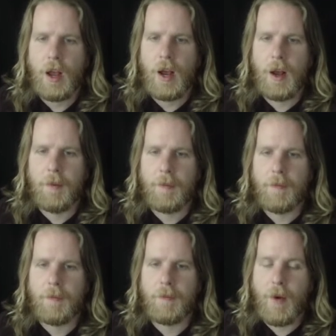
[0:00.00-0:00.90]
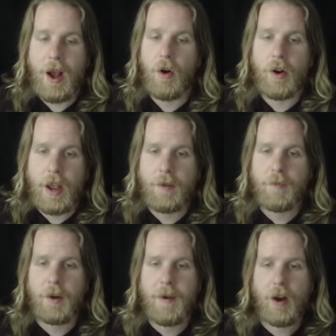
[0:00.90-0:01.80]
Wow, okay.
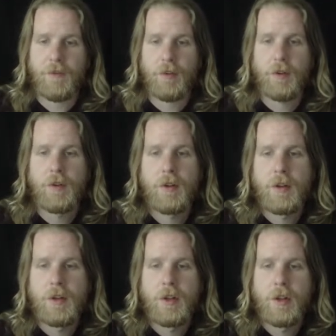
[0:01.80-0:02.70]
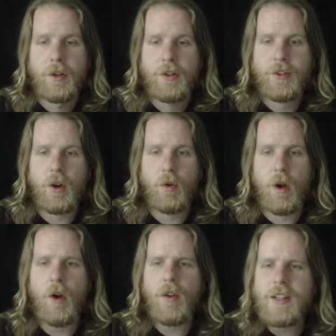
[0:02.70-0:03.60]
Pretty powerful. So,
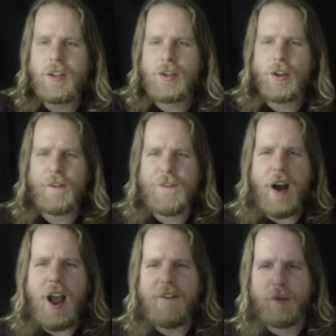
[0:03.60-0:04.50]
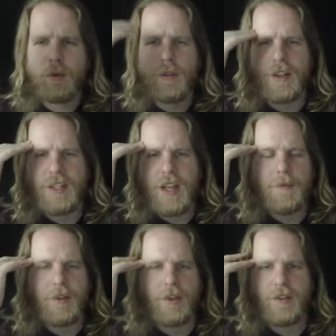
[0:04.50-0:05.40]
oh, I see. So there are 5 ruling
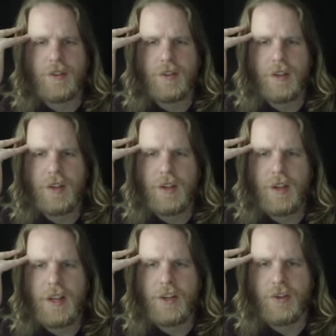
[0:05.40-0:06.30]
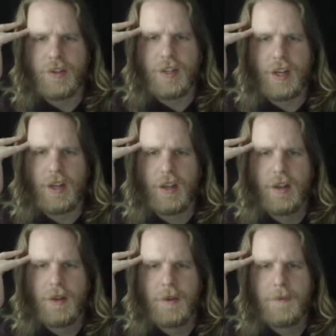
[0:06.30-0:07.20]
scepters. Interesting.
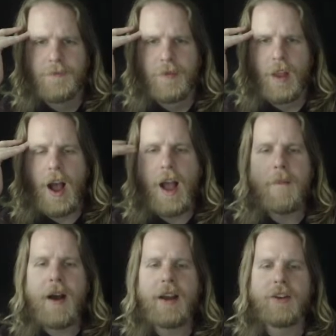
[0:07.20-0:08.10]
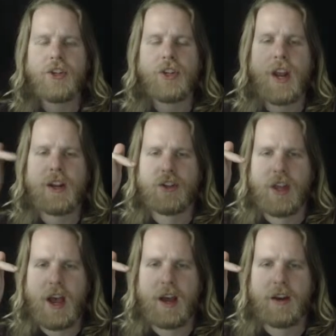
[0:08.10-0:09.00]
I might change
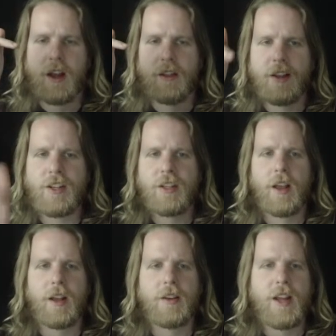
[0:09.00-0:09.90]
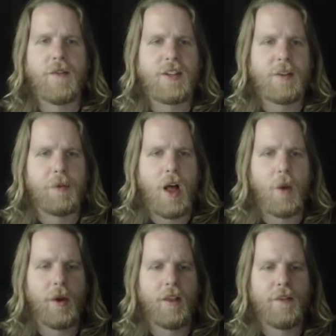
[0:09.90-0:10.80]
that. Unless it's like... David, is it
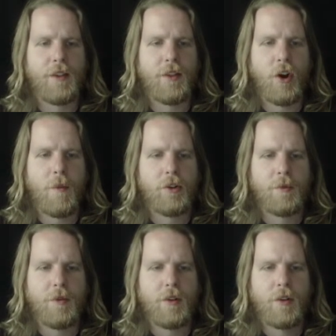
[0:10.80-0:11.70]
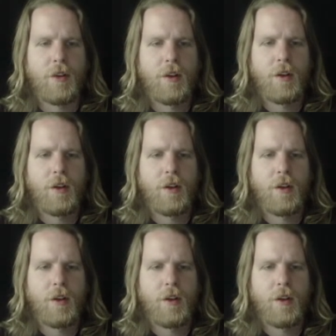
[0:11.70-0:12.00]
plot relevant that there are multiple...